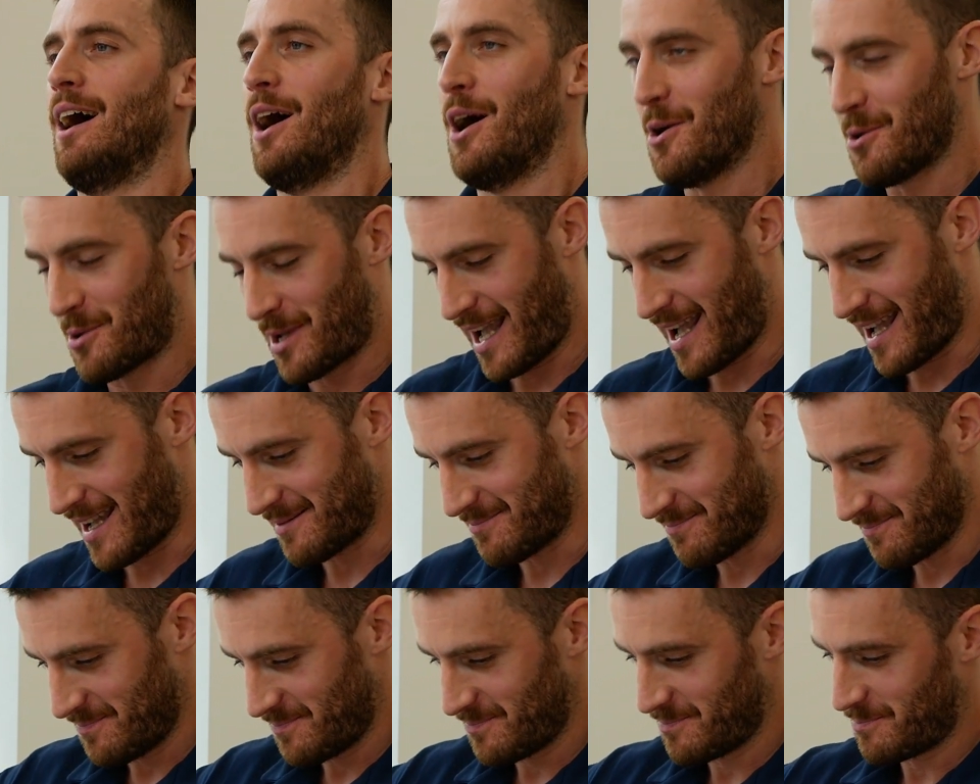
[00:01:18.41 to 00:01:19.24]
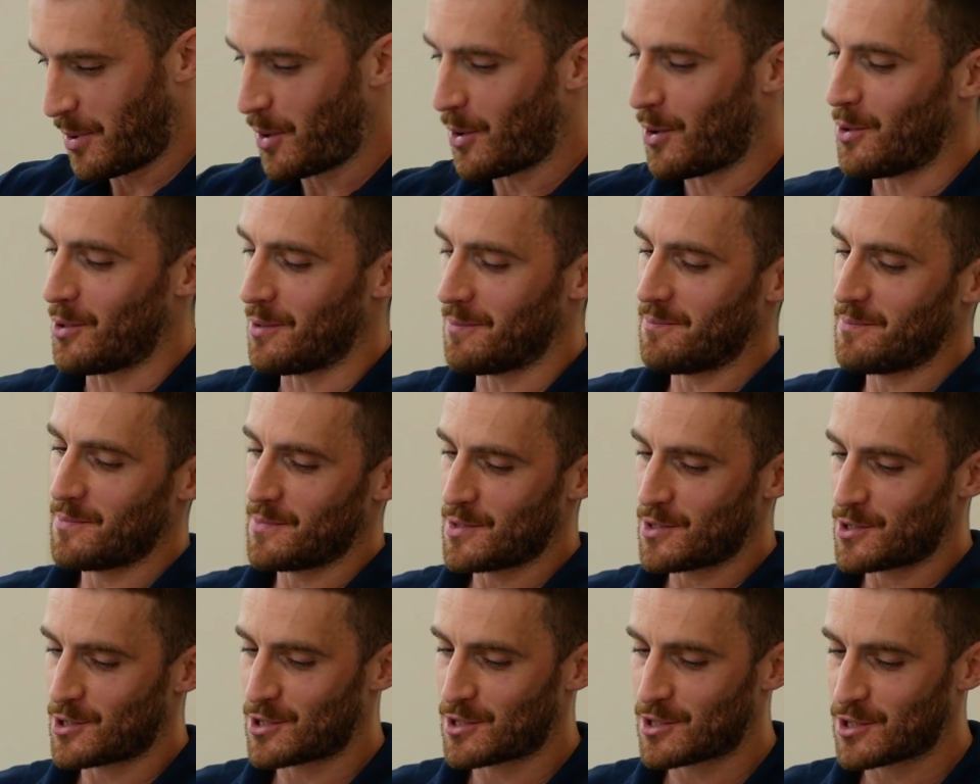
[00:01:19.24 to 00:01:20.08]
Okay, Paul,
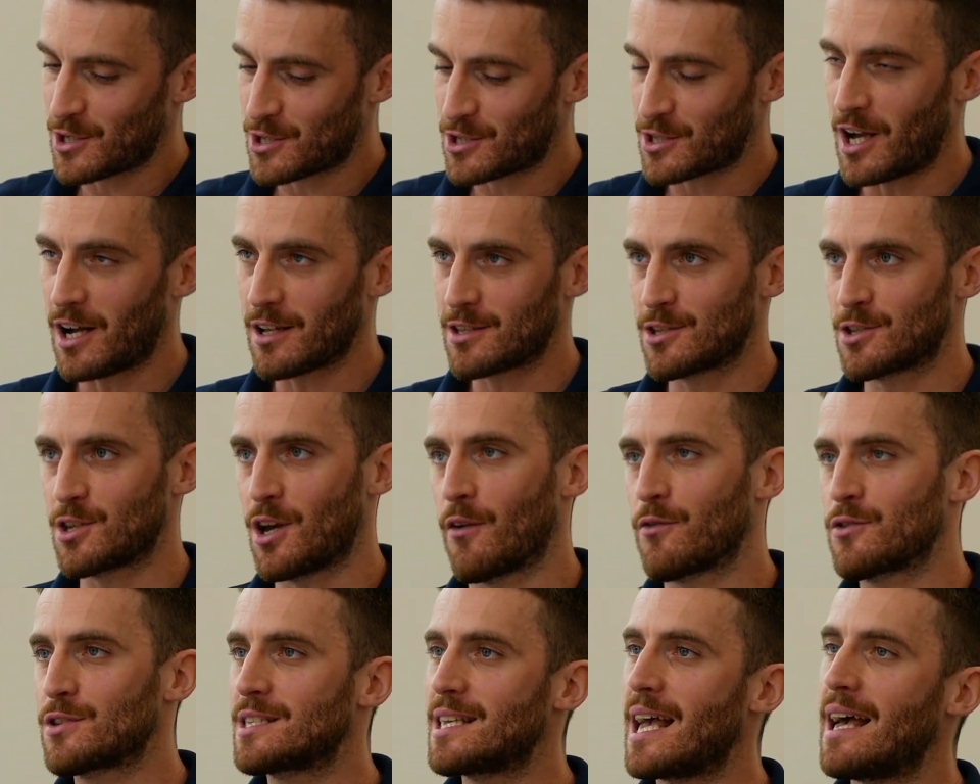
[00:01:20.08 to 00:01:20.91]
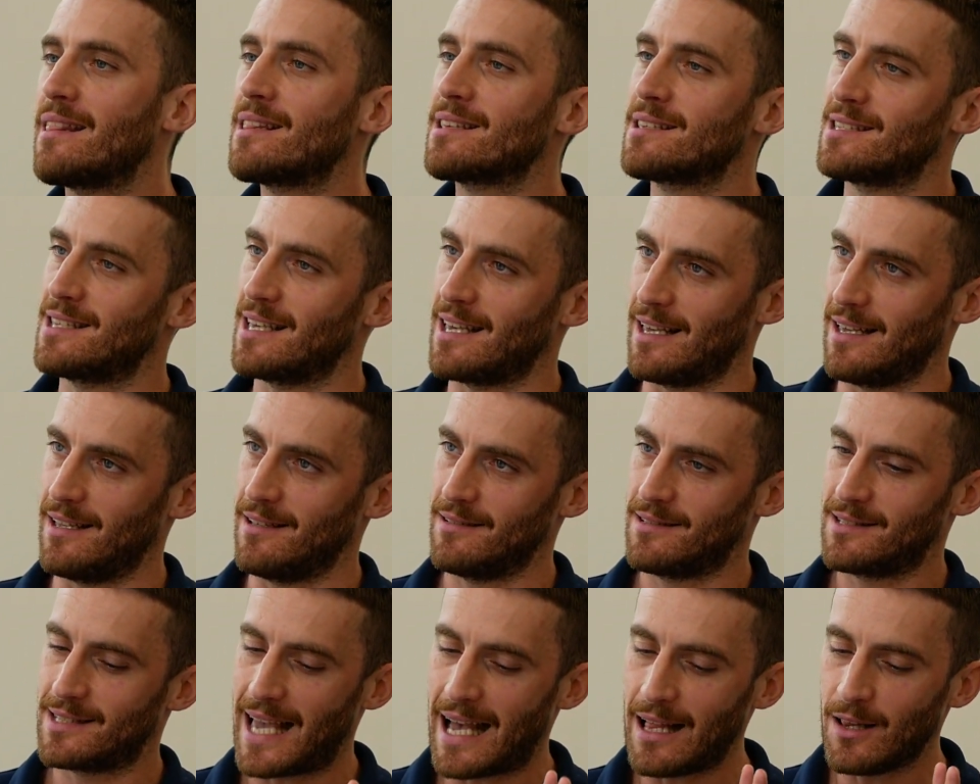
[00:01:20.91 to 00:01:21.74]
to start us off, set the
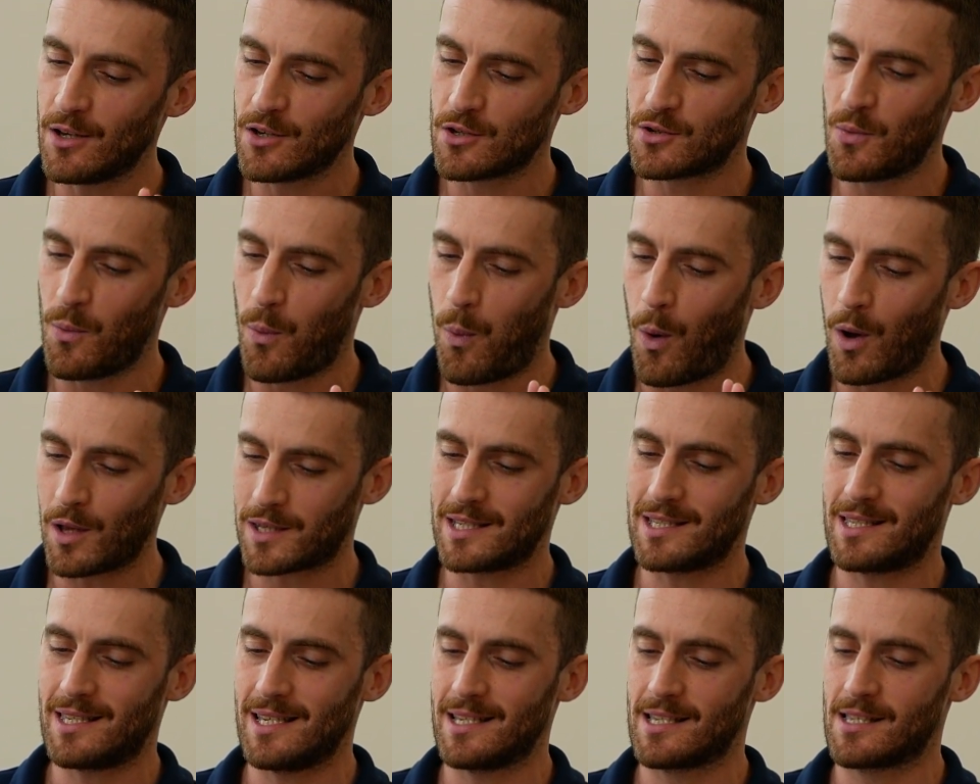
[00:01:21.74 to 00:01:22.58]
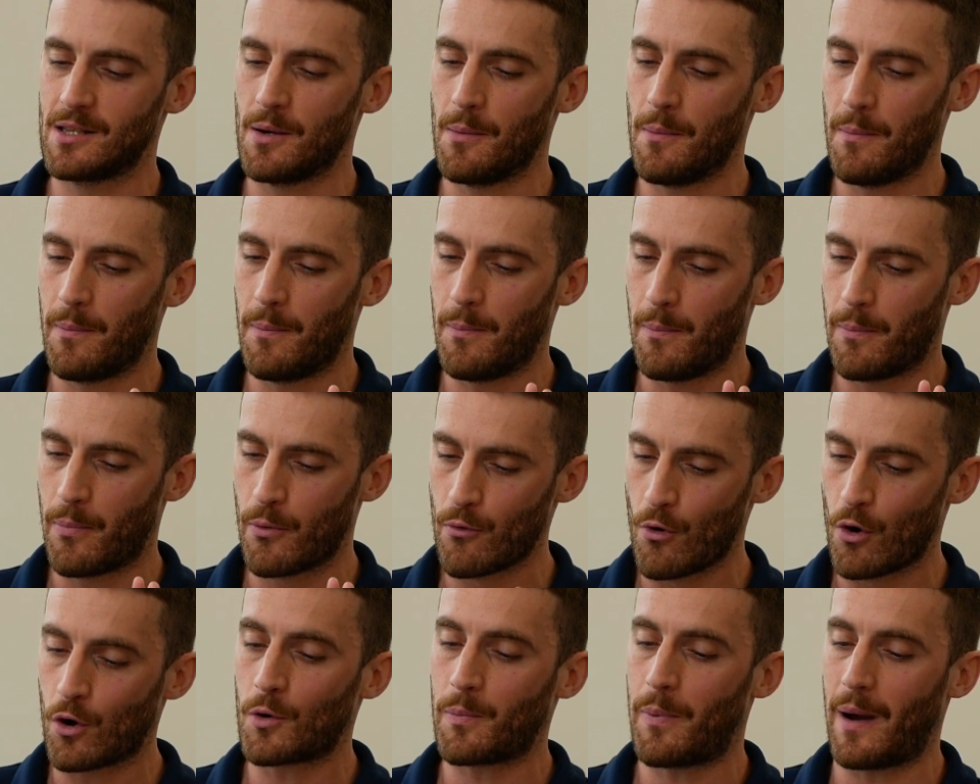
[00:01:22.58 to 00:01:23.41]
scene. Tell us what it is that
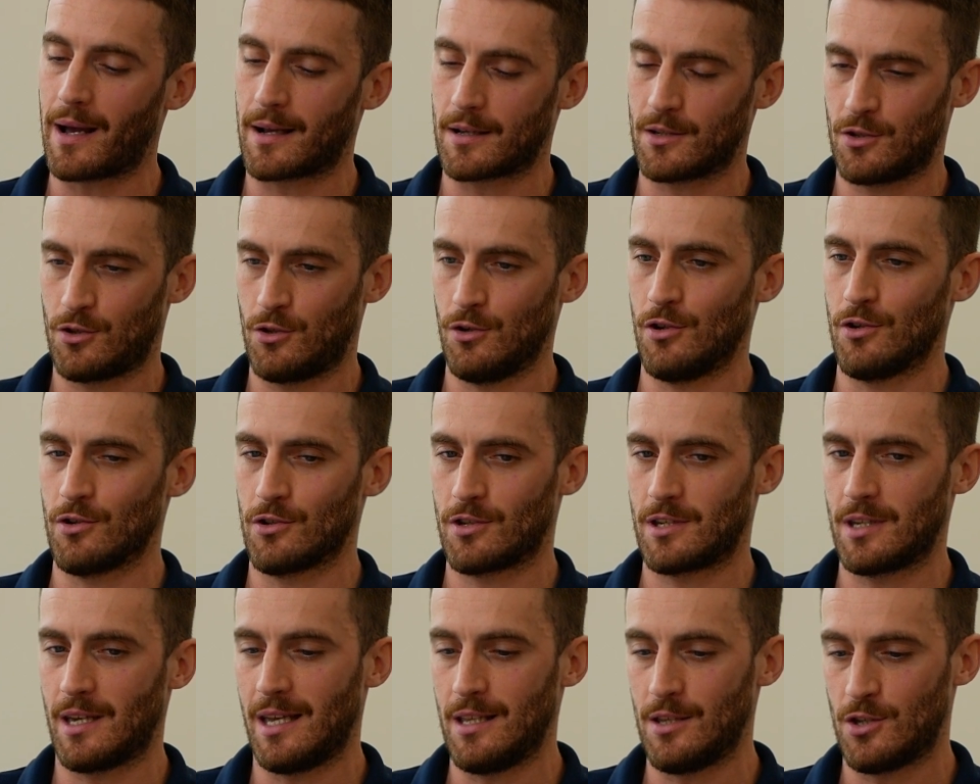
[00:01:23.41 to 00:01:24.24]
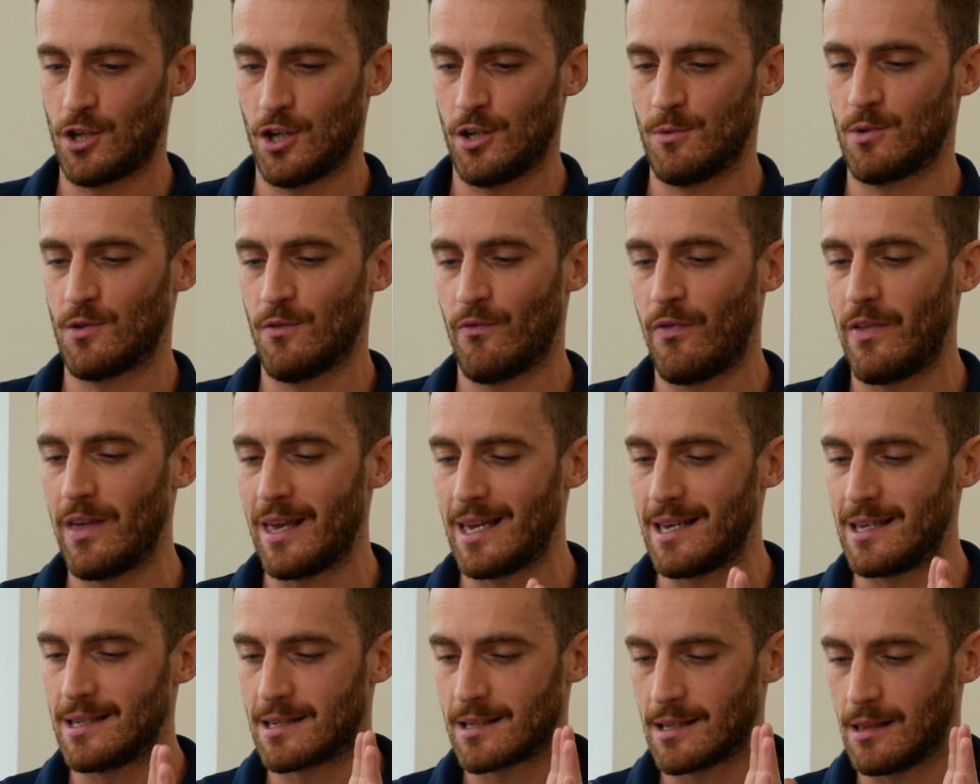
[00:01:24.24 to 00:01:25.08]
Brookbanks does in terms of
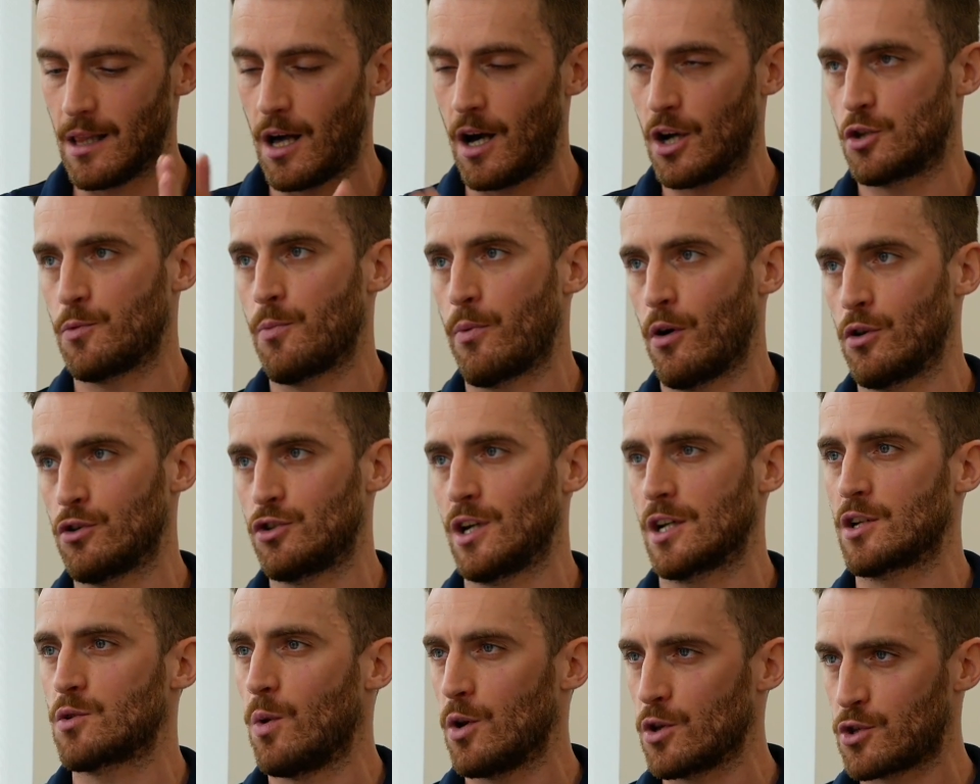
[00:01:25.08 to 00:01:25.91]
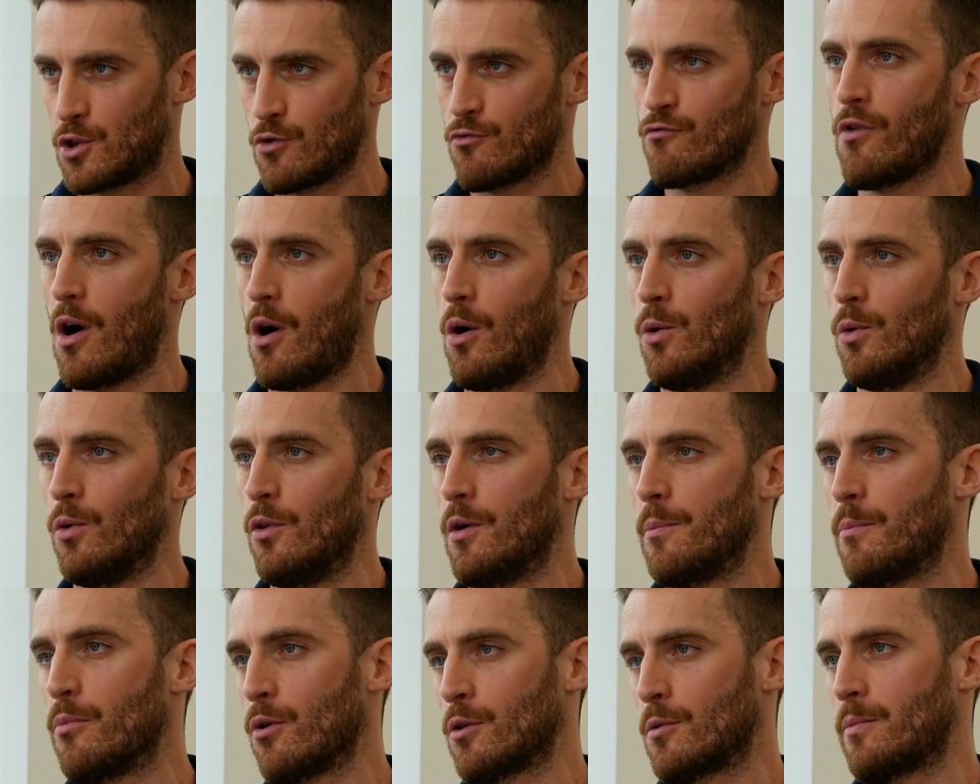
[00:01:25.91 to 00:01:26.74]
these large projects. What's the role
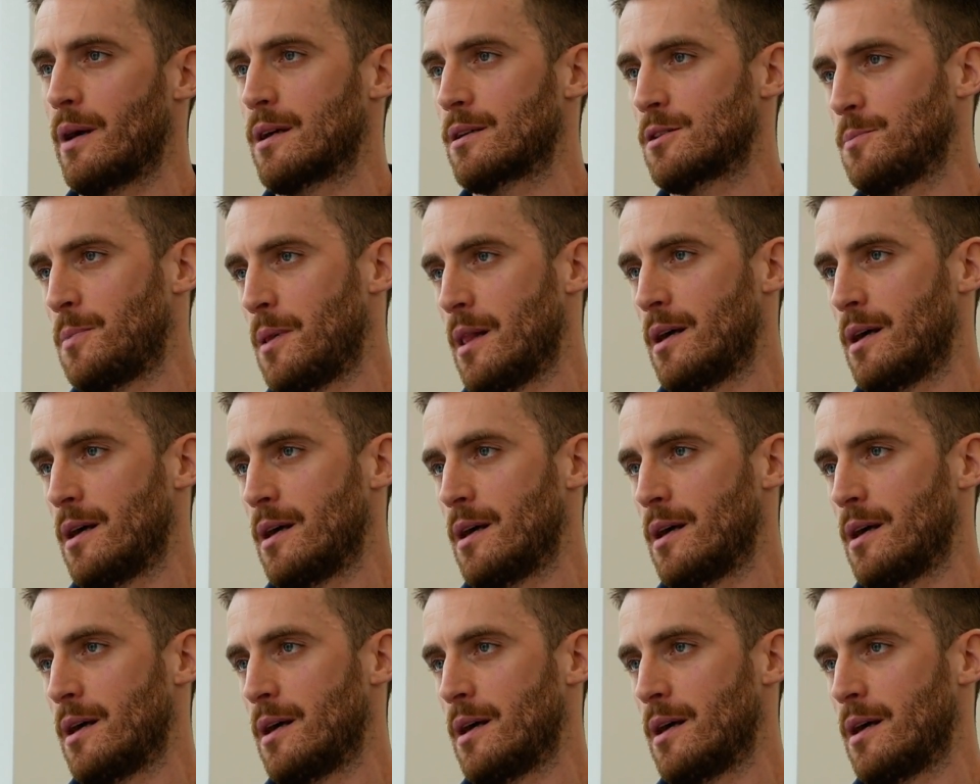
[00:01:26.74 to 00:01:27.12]
that Brookbanks